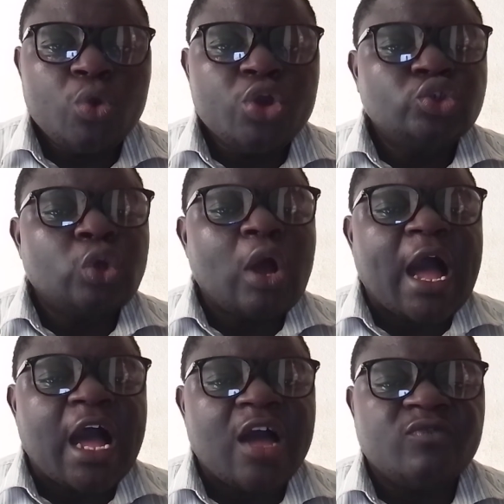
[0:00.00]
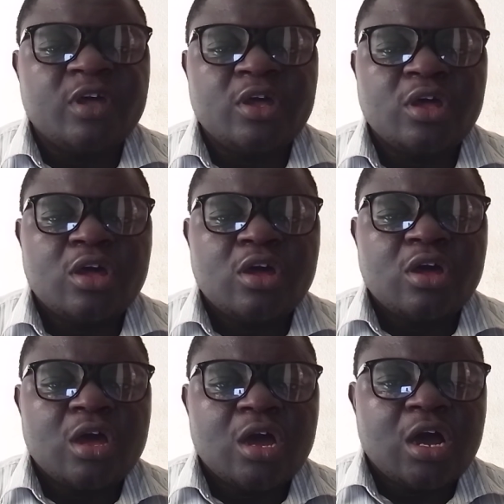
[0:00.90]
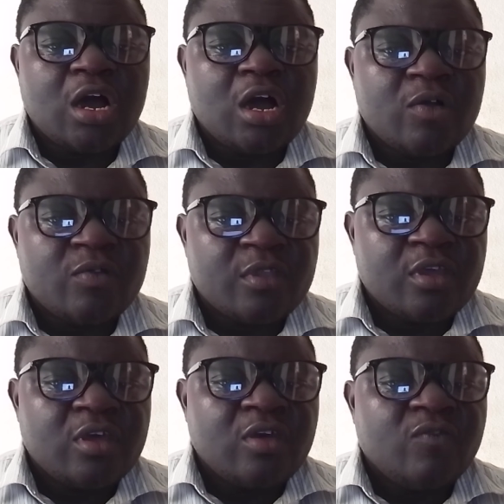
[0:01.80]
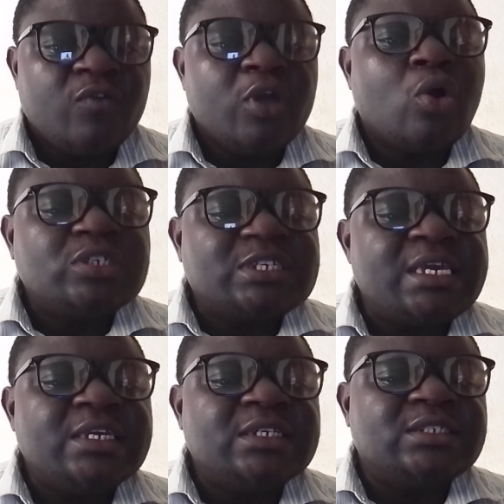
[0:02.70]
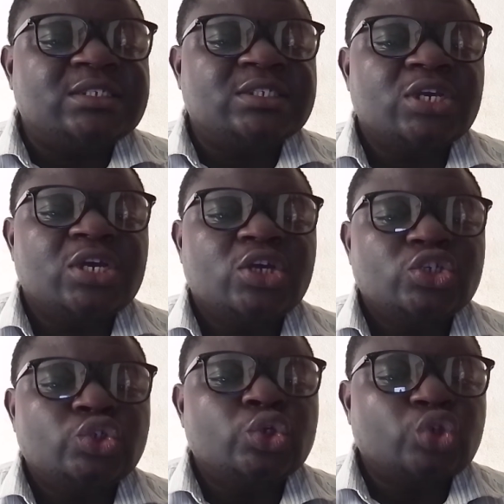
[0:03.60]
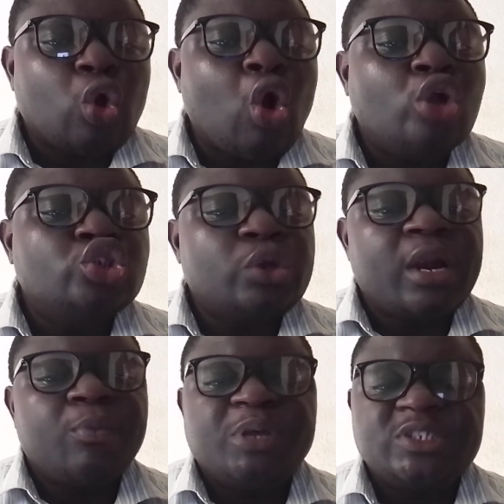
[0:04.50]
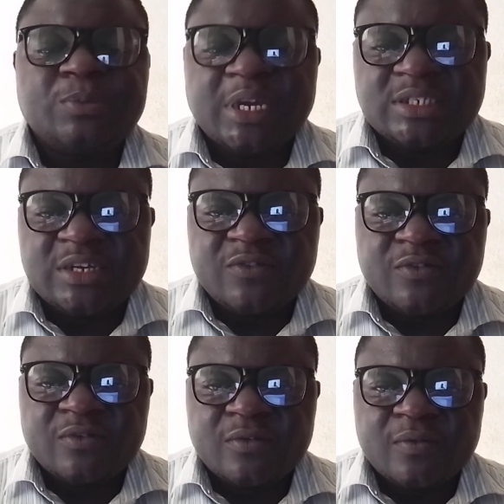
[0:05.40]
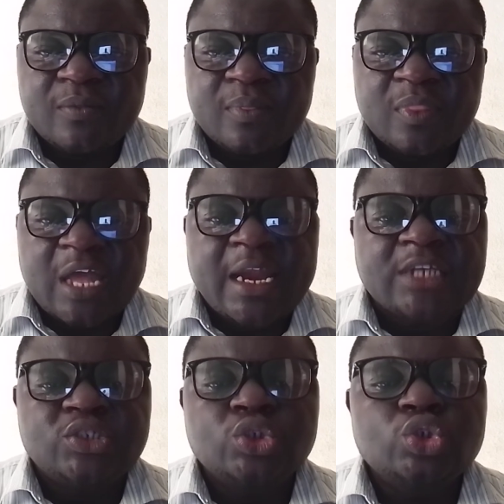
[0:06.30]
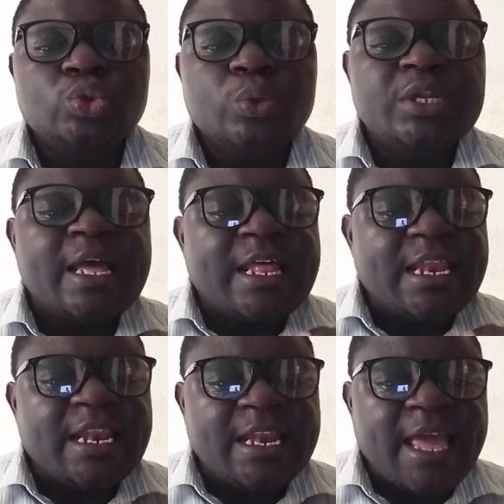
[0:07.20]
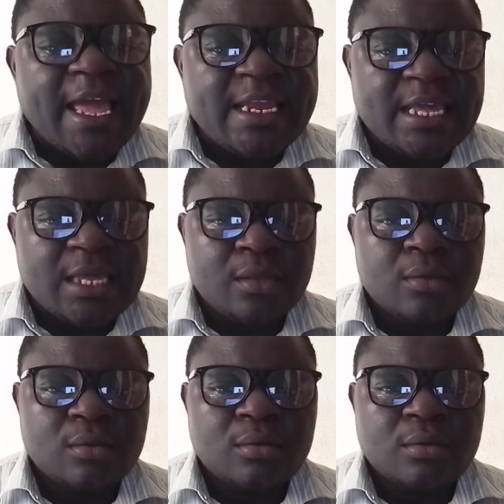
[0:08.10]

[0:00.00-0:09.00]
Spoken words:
We also have uh, Vygotsky's sociocultural perspective that has to do with learning